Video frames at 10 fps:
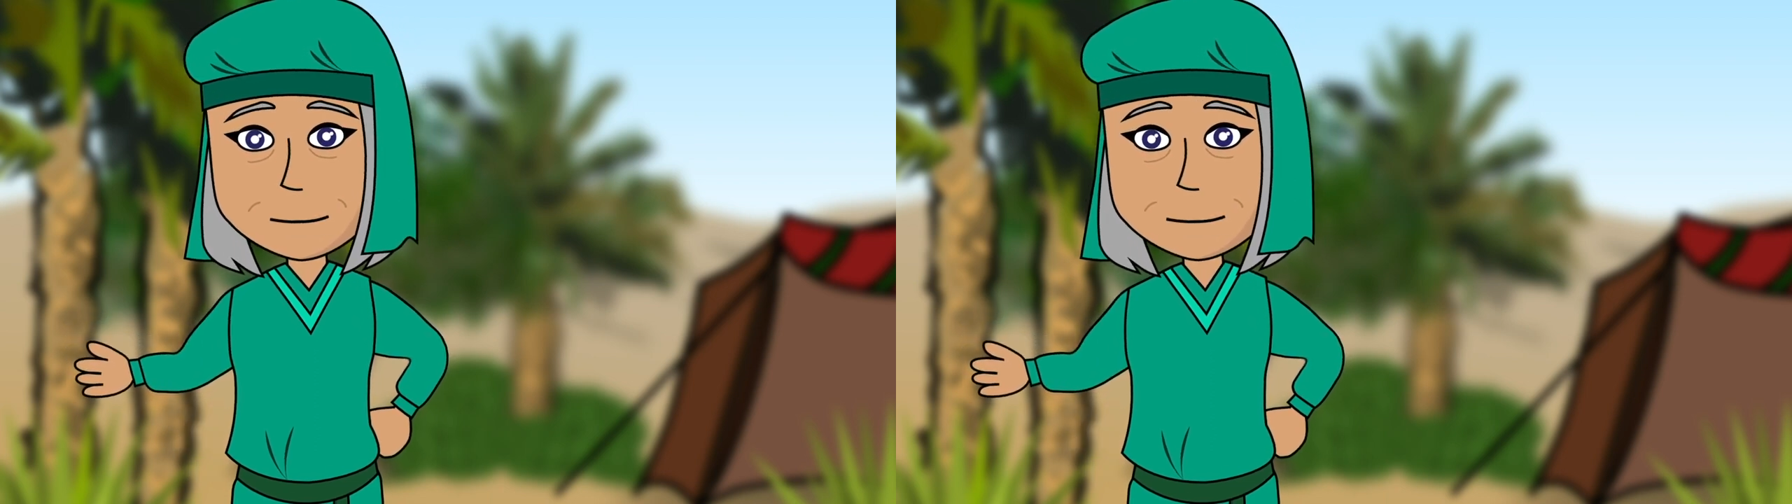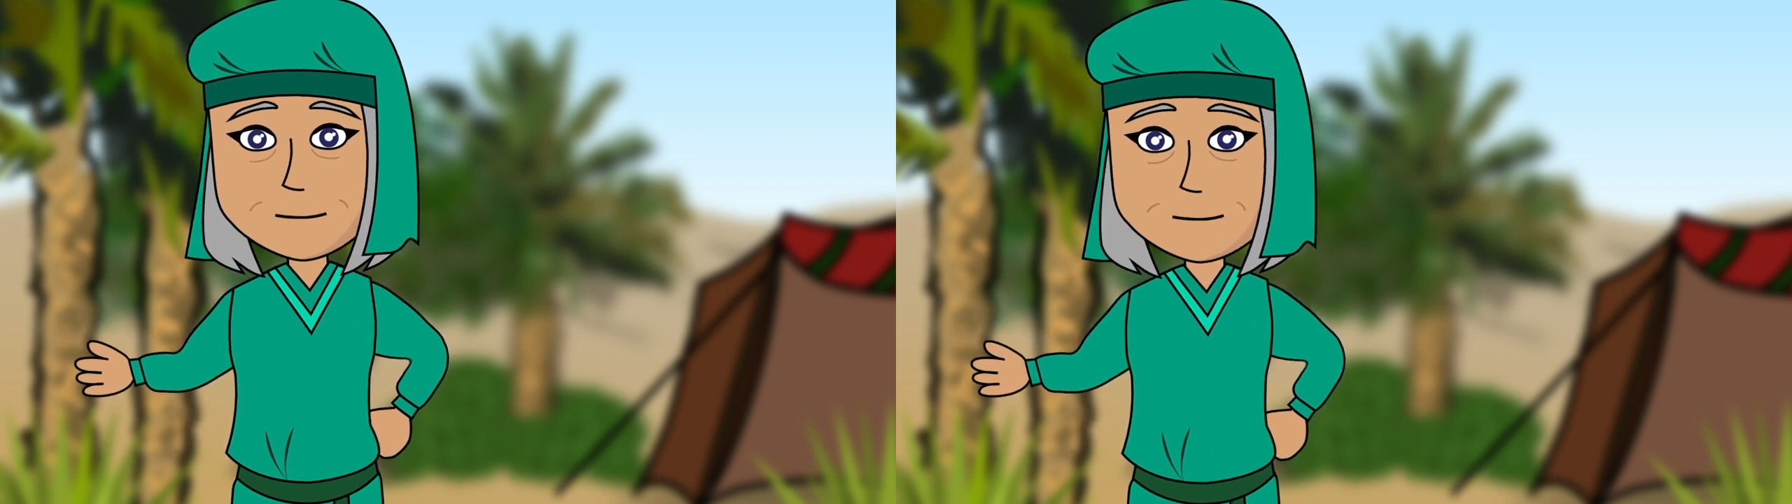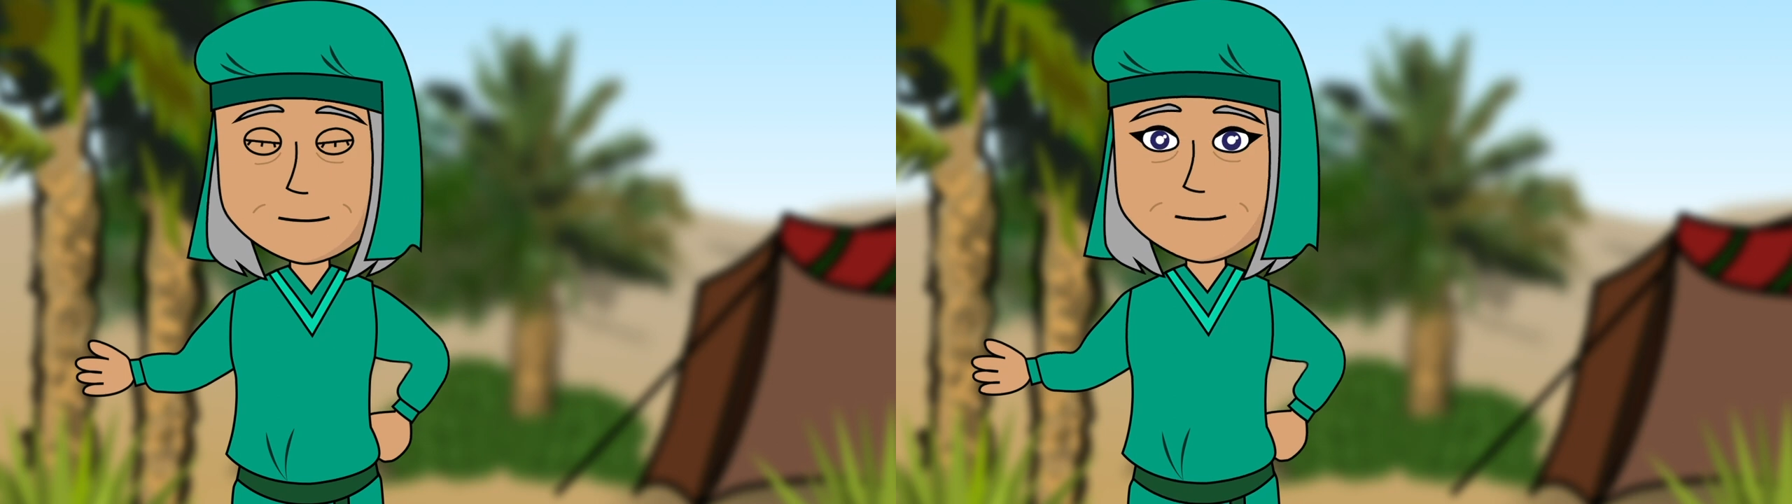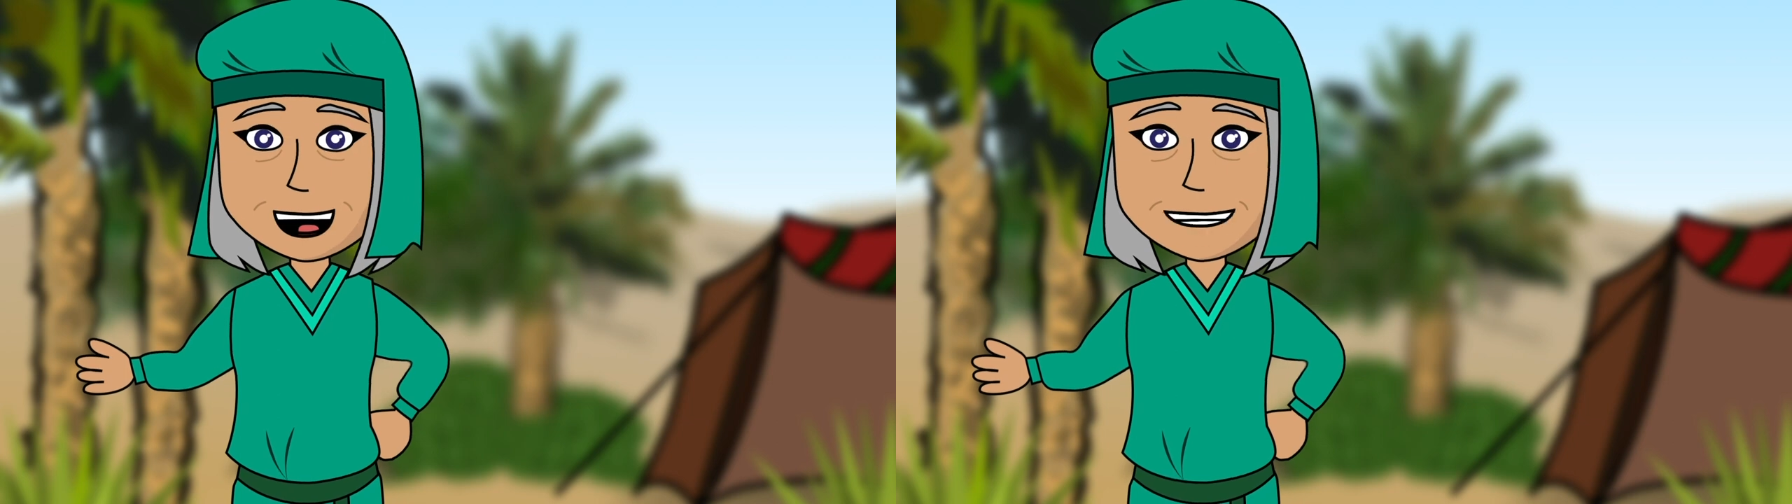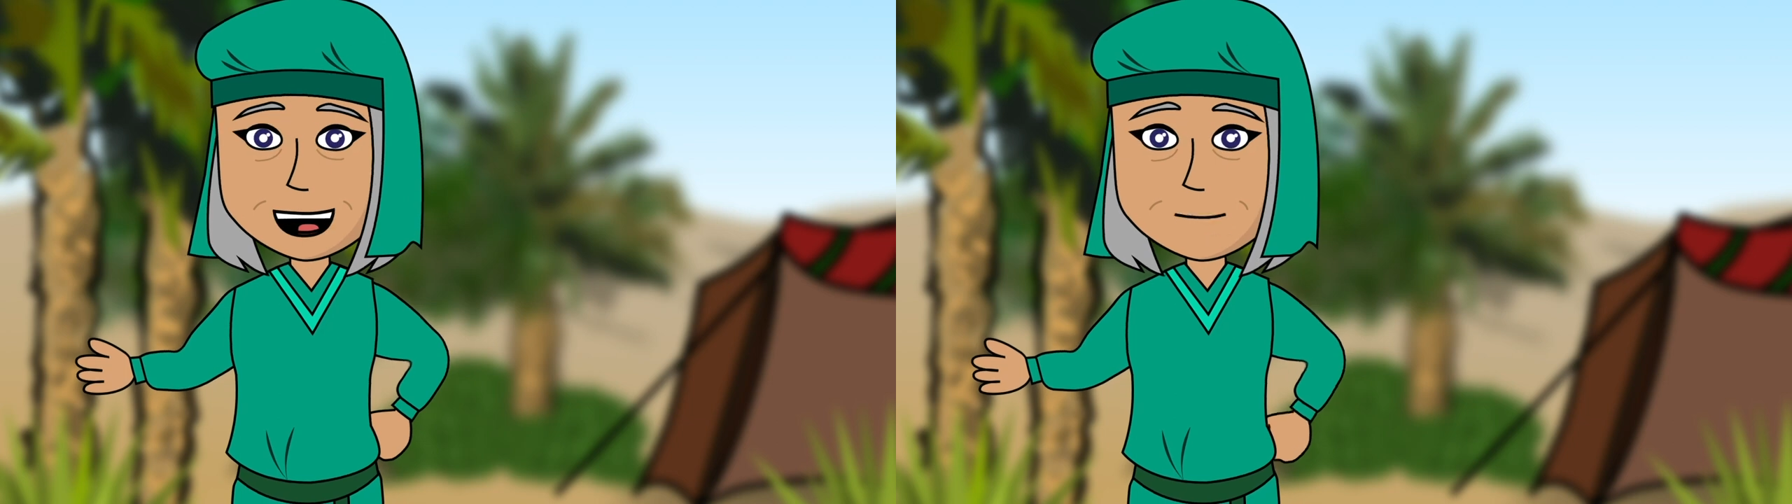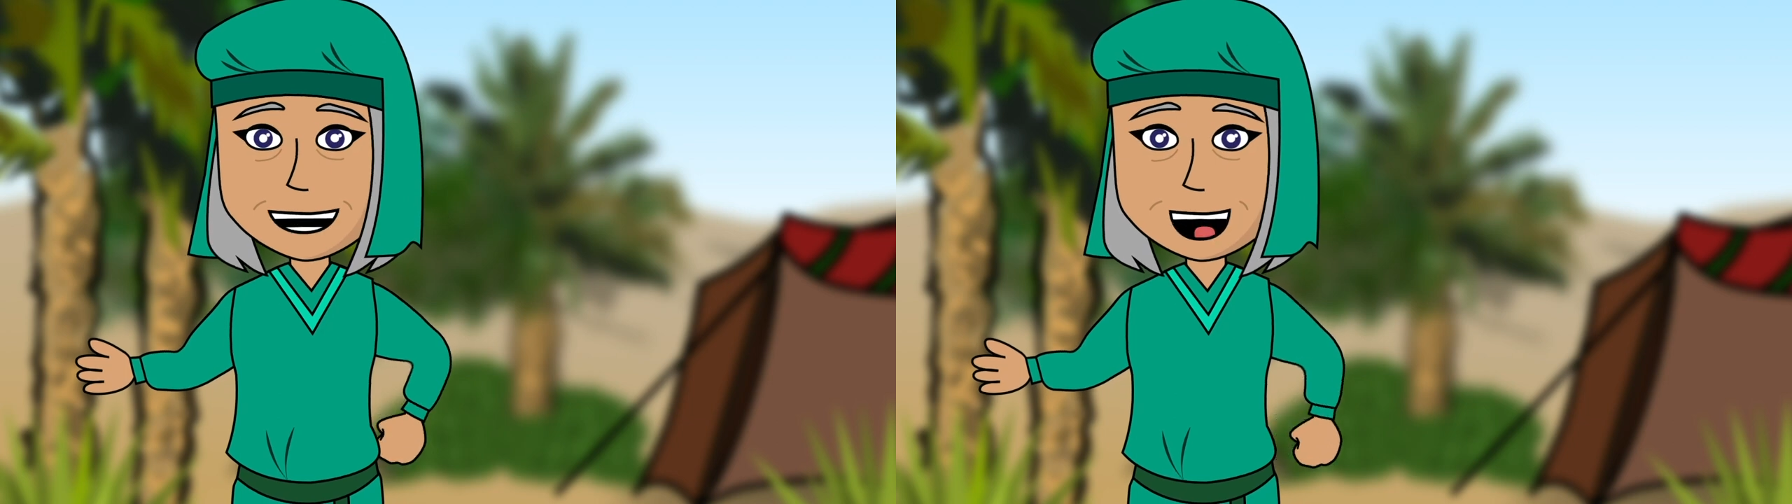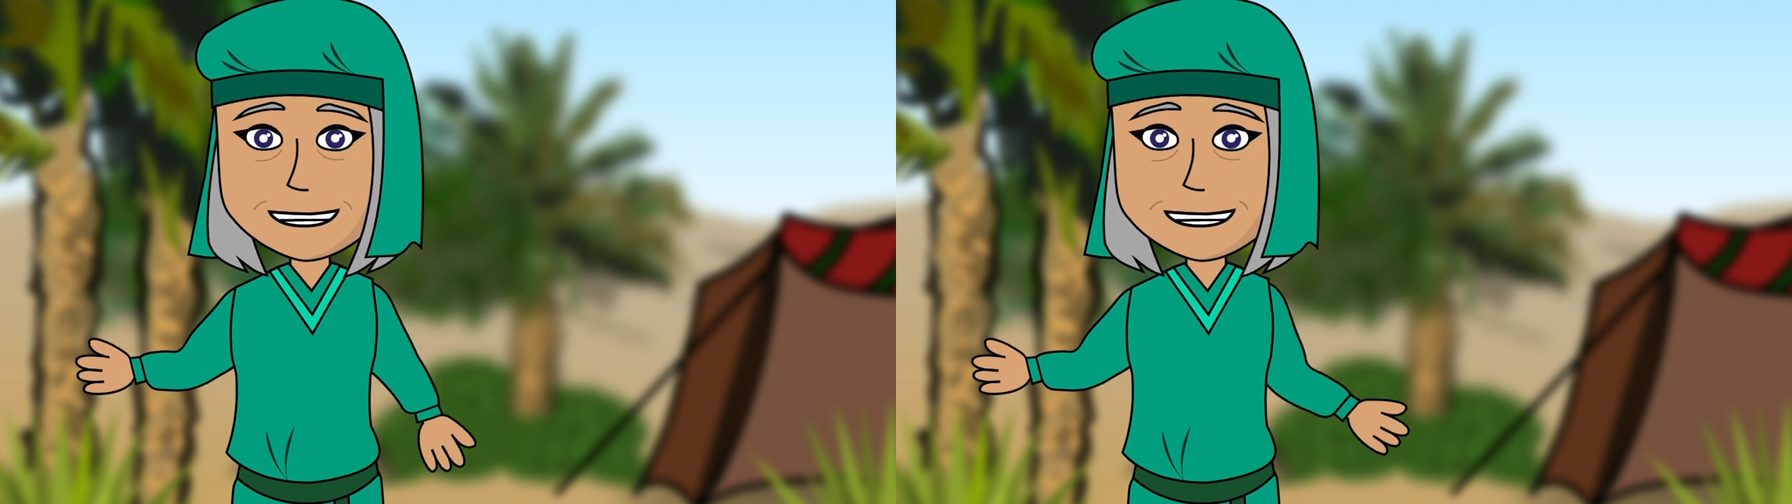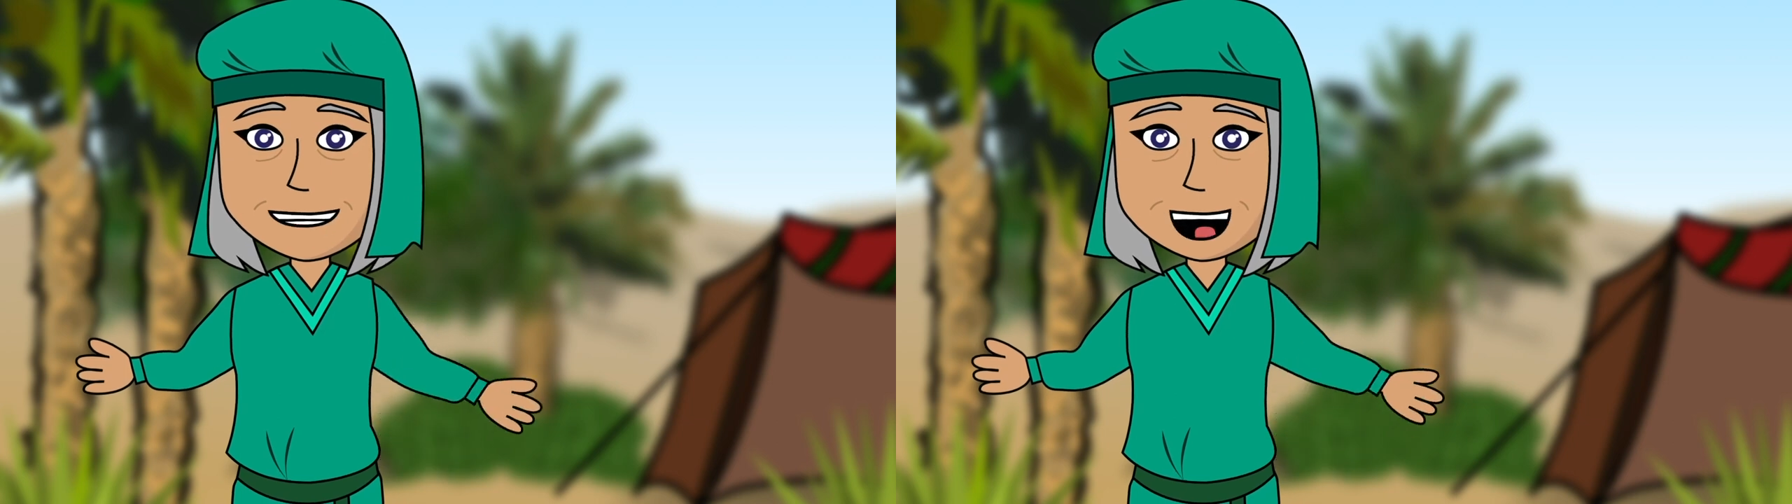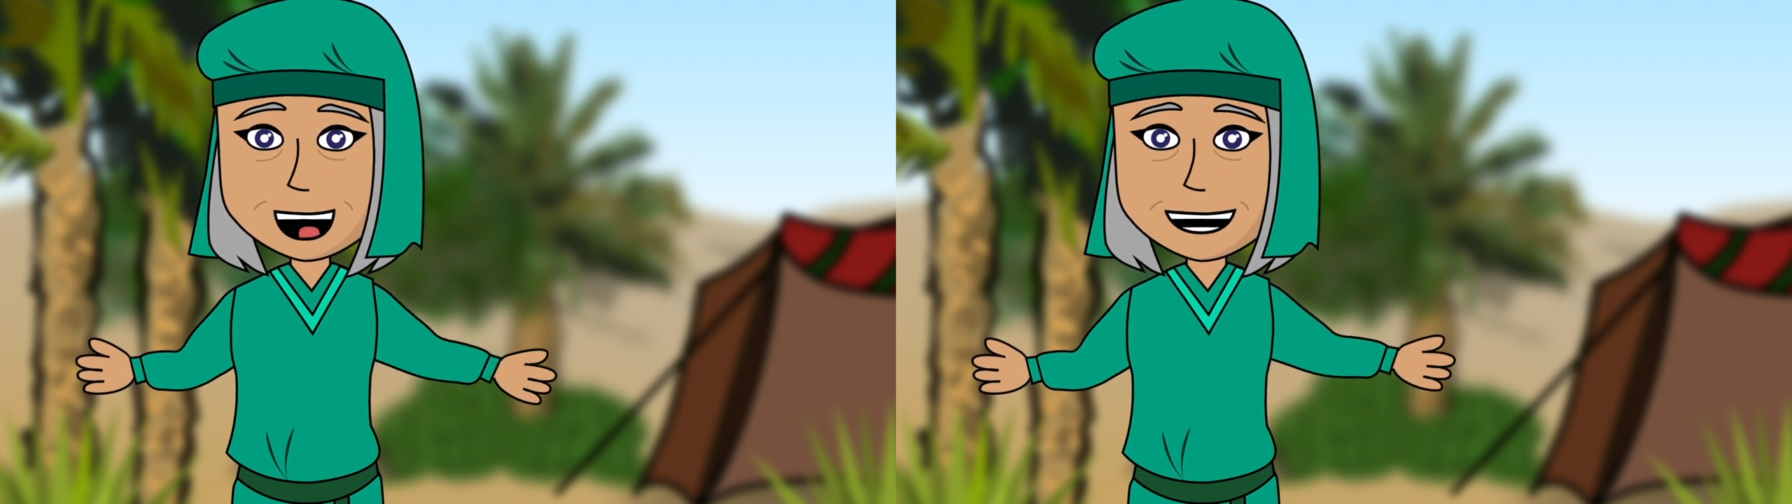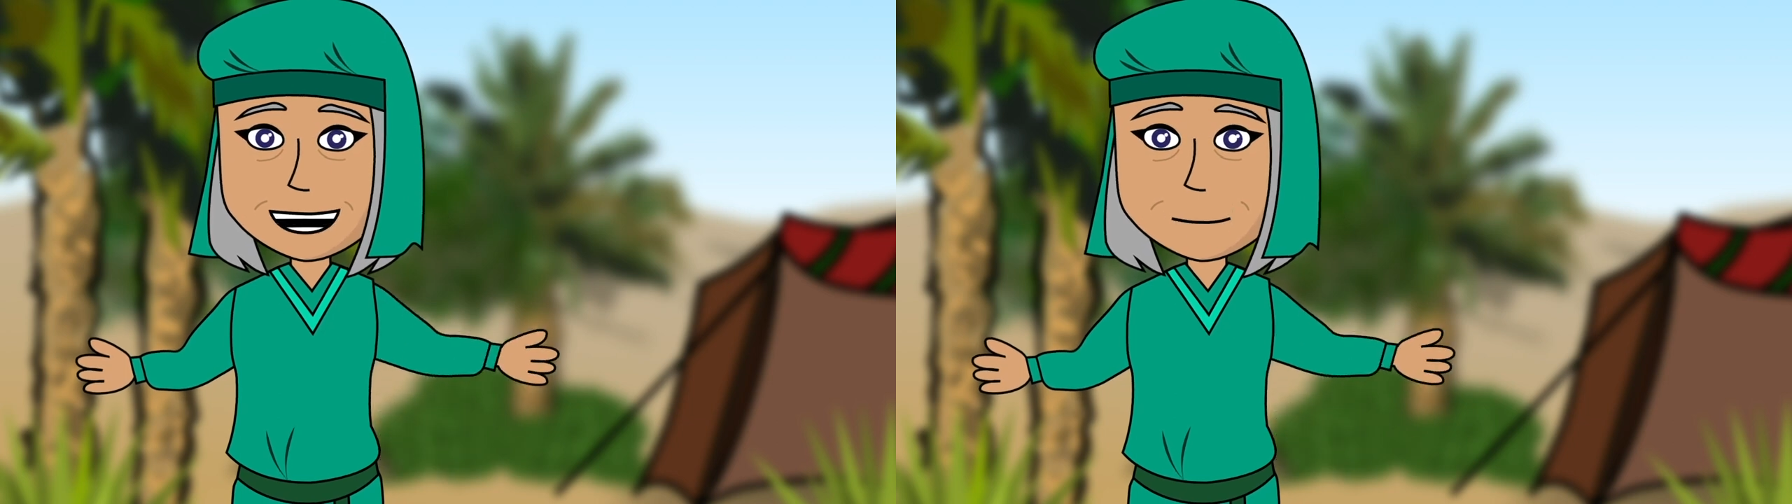He will give us certain blessings
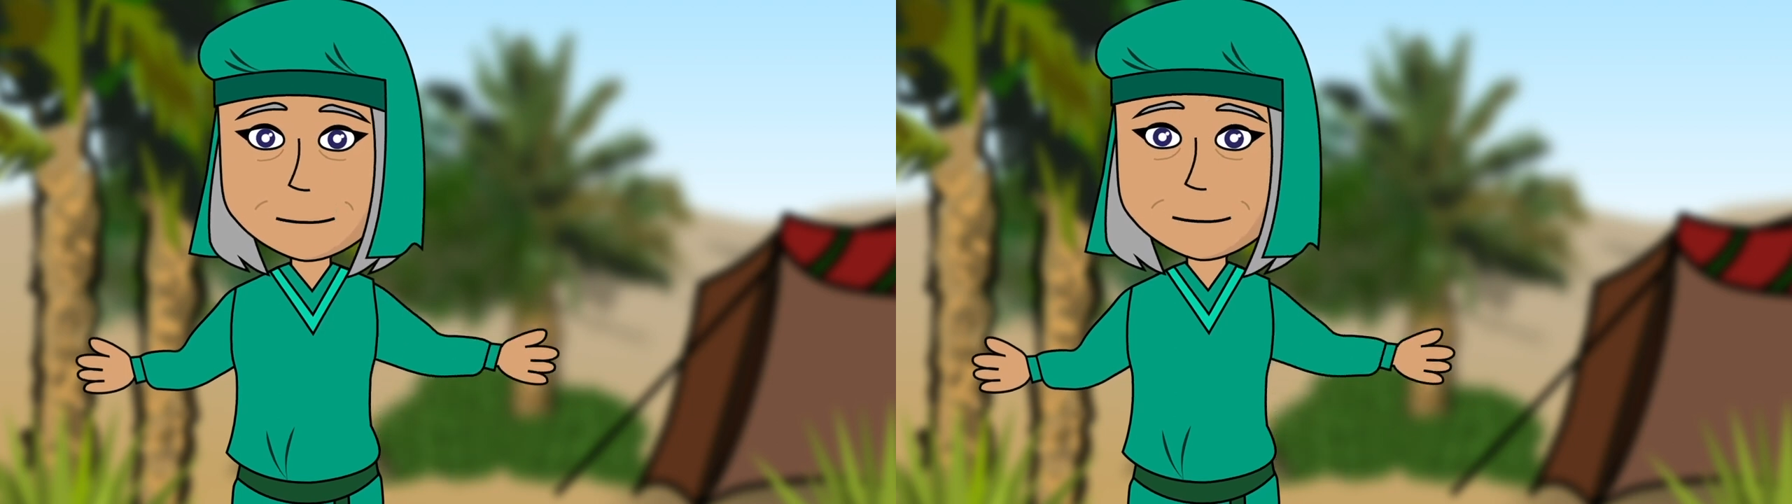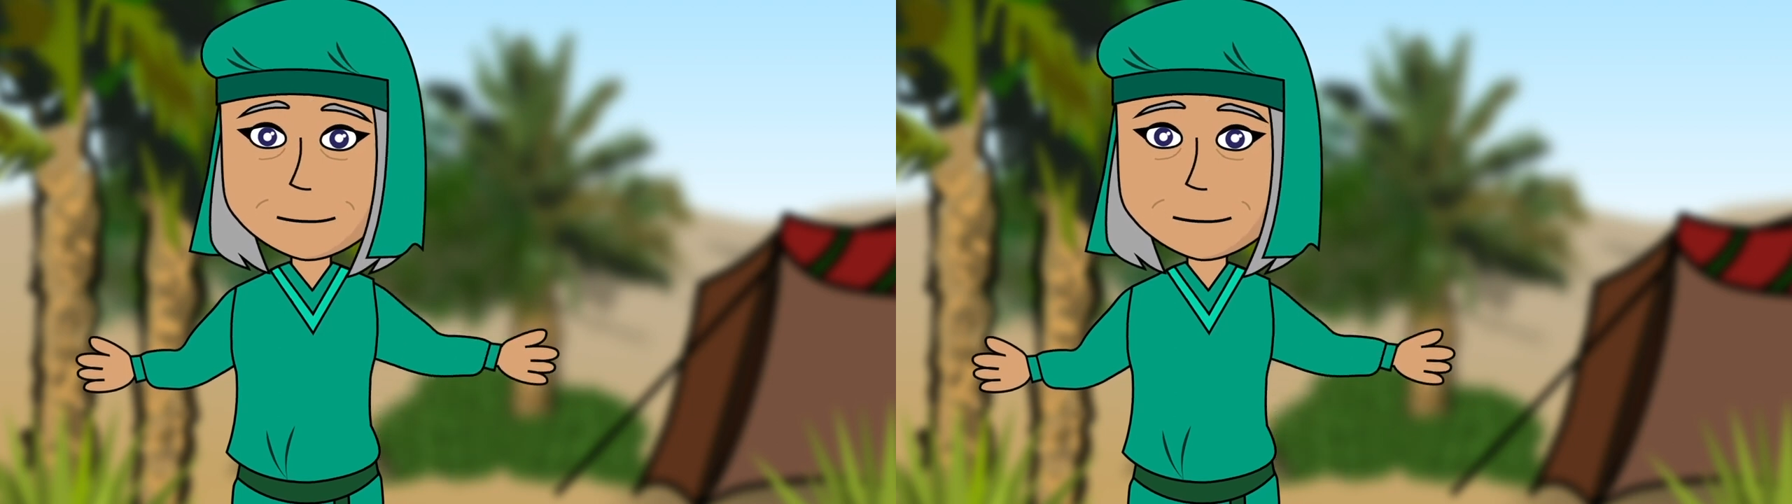in return.